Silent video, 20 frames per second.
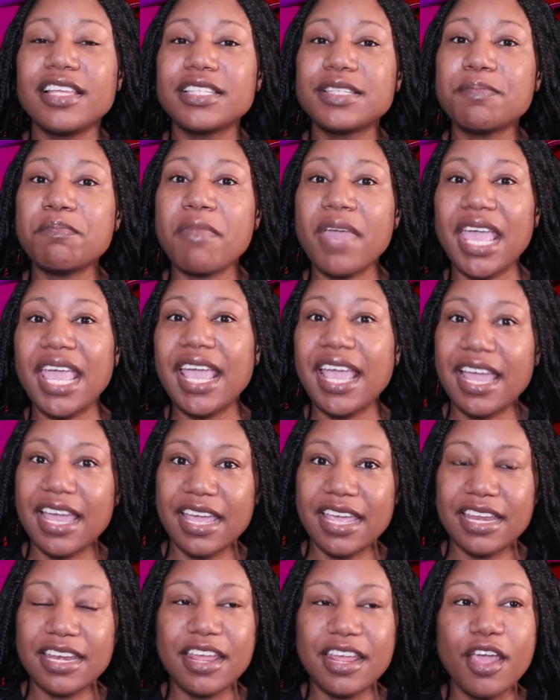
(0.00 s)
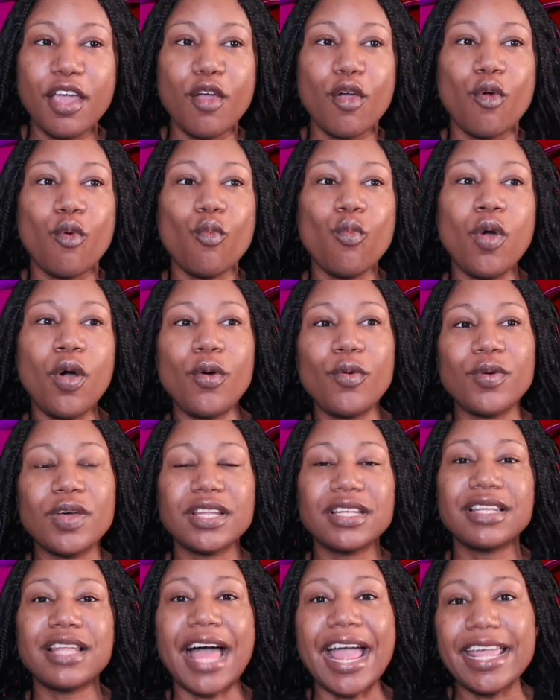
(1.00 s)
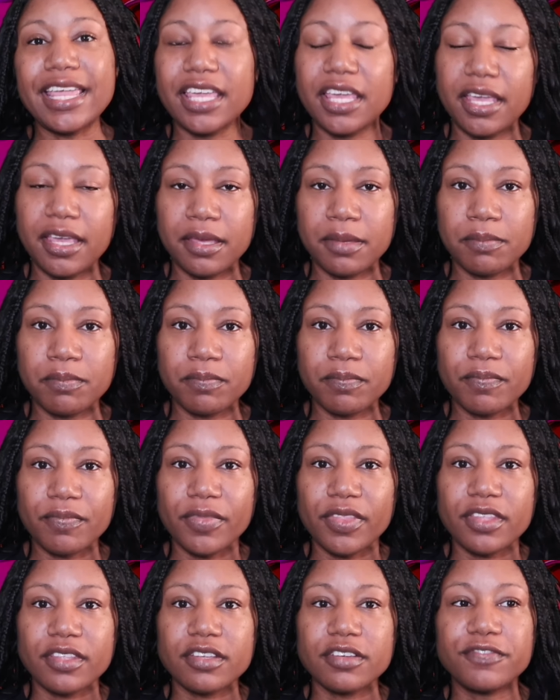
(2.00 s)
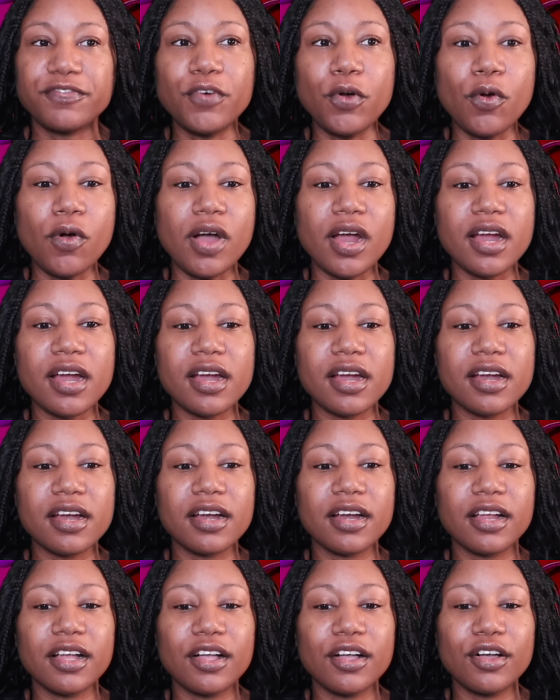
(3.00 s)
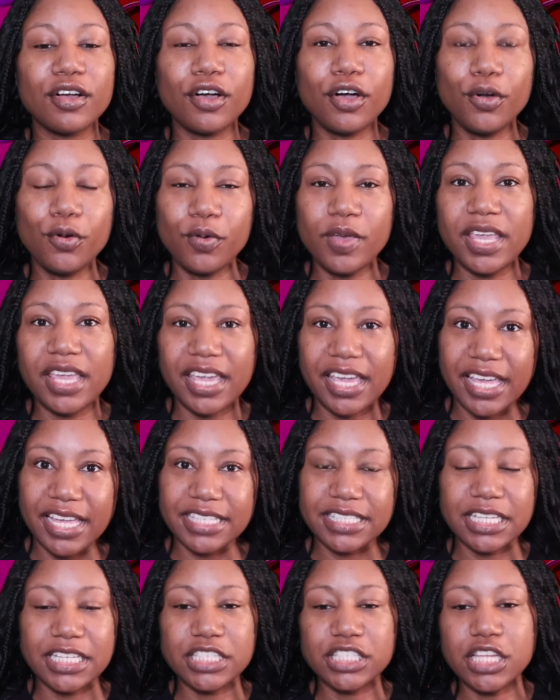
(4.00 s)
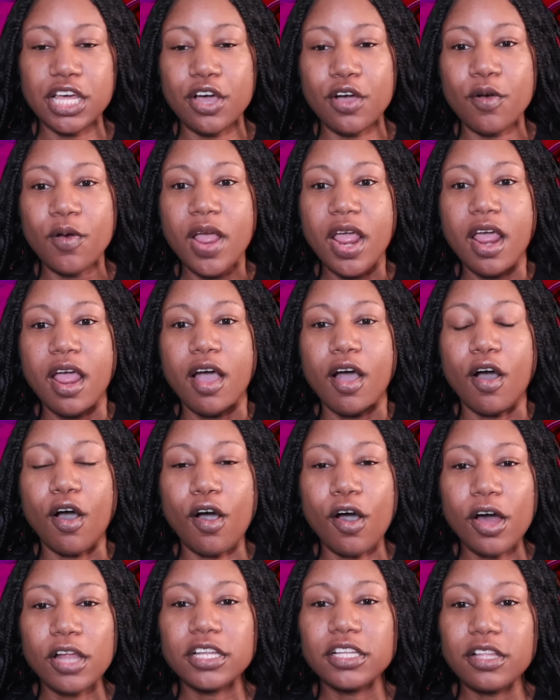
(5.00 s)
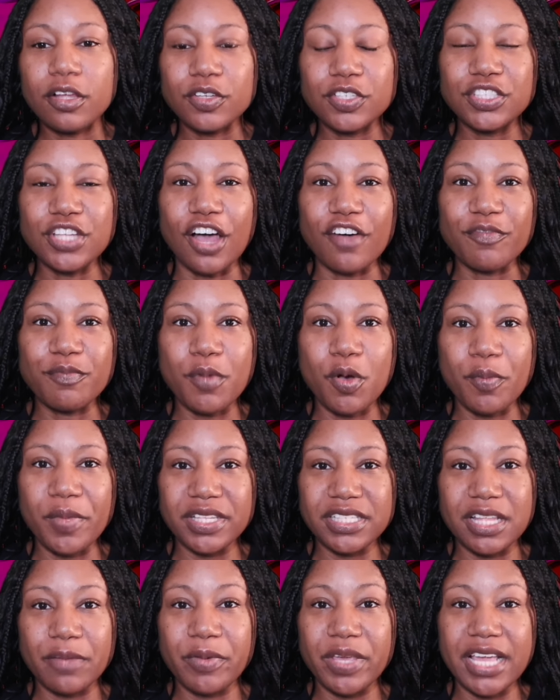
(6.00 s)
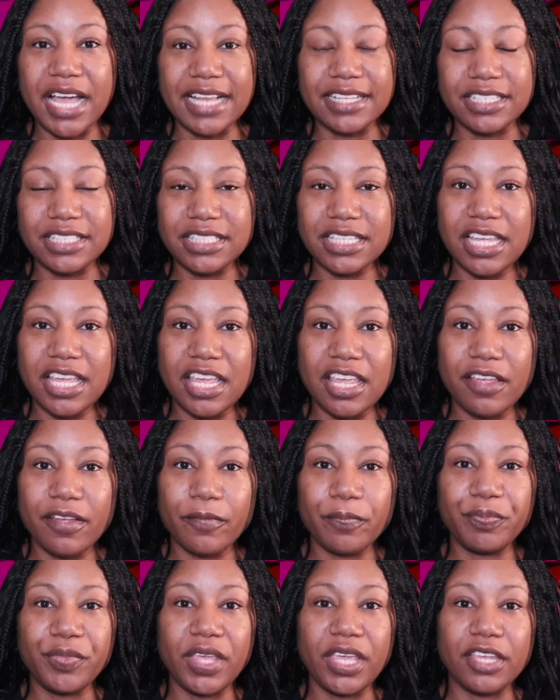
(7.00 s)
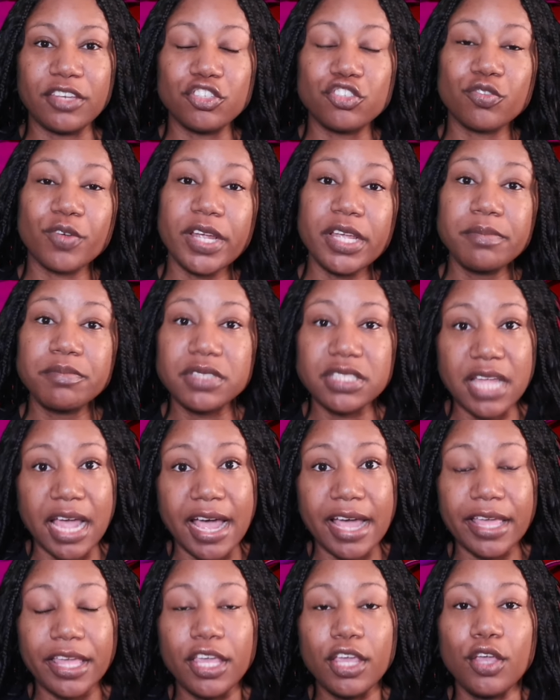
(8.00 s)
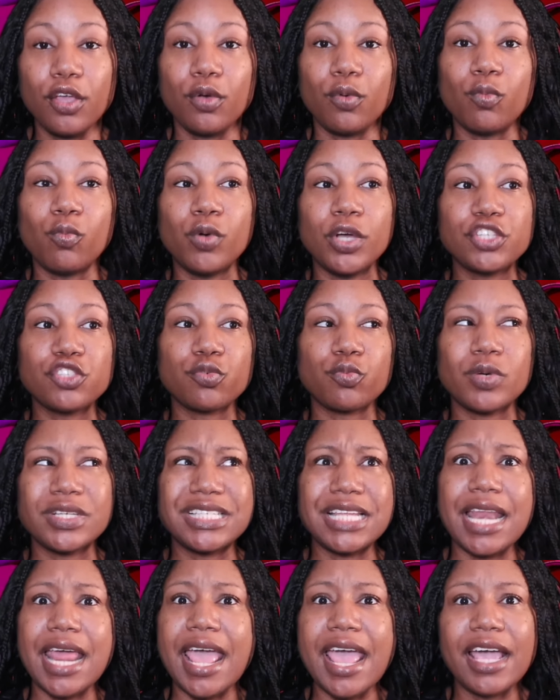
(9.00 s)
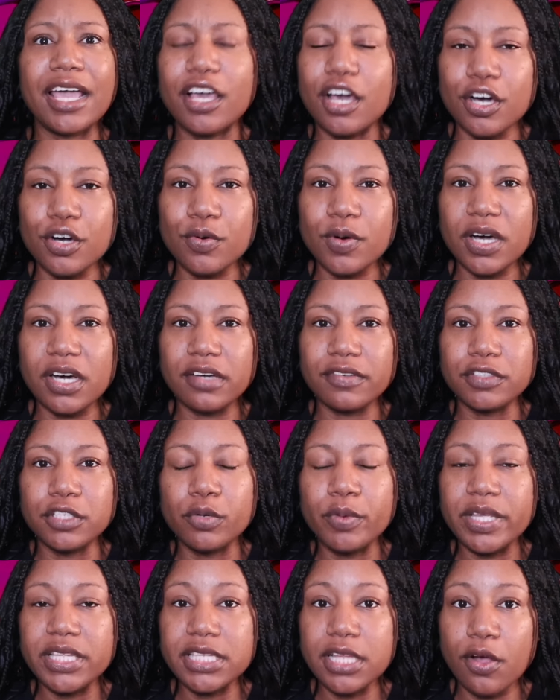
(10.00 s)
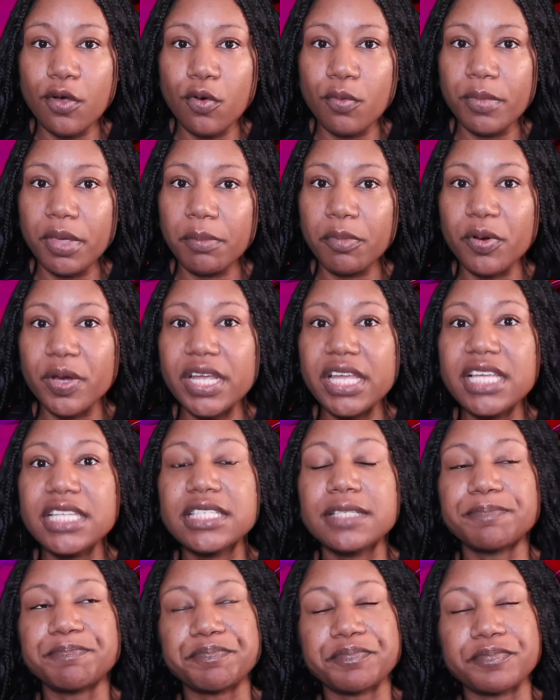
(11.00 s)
man won't like him for who he is. And so all of those soft moments that we got to see in Dreamstat, which was an echo of Louis' own memories,